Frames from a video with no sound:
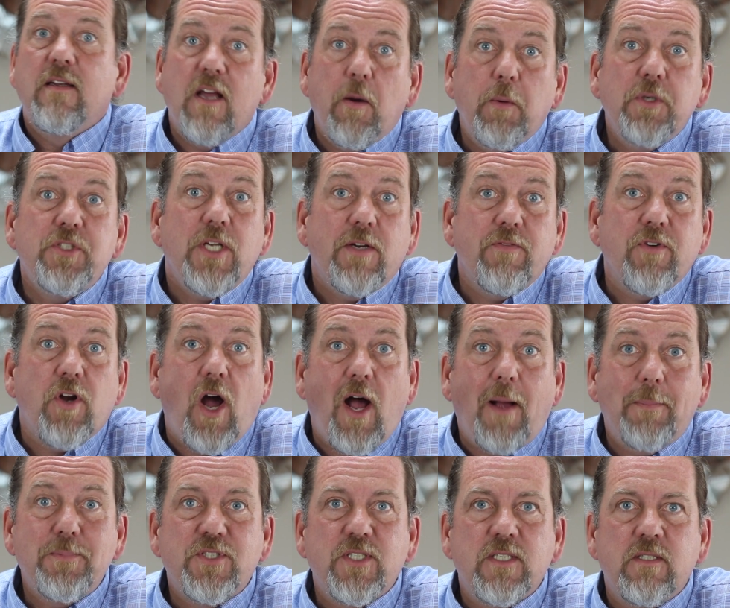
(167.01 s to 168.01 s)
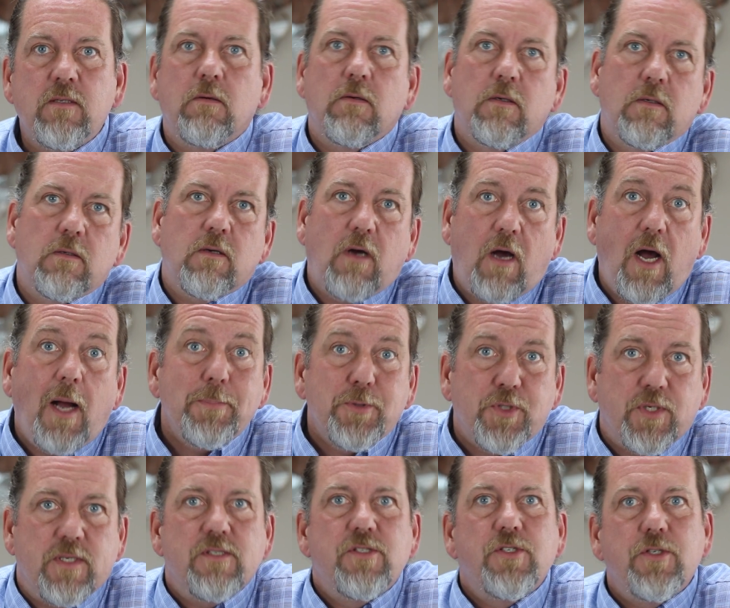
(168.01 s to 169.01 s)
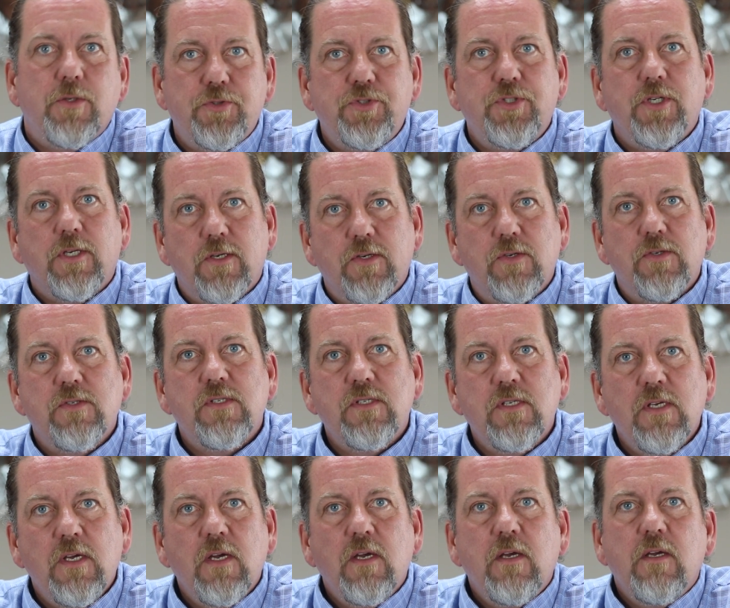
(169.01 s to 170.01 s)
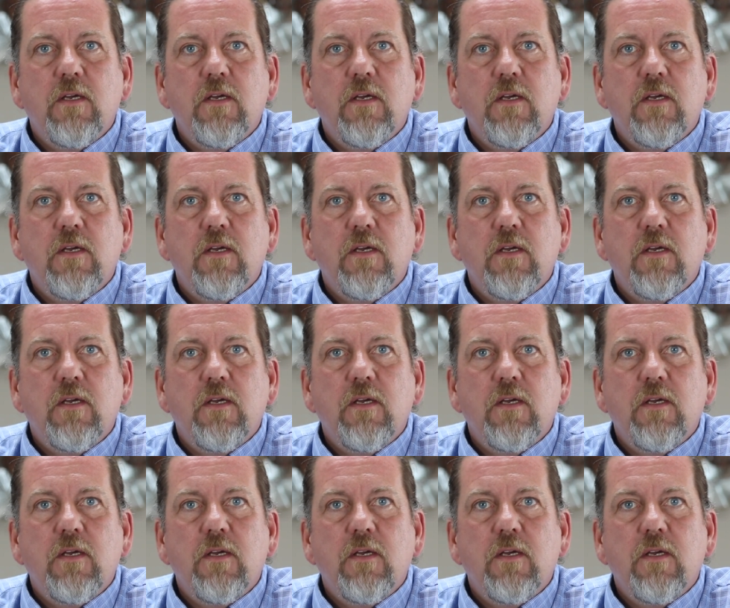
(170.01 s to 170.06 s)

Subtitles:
Now, whichever option or options you choose,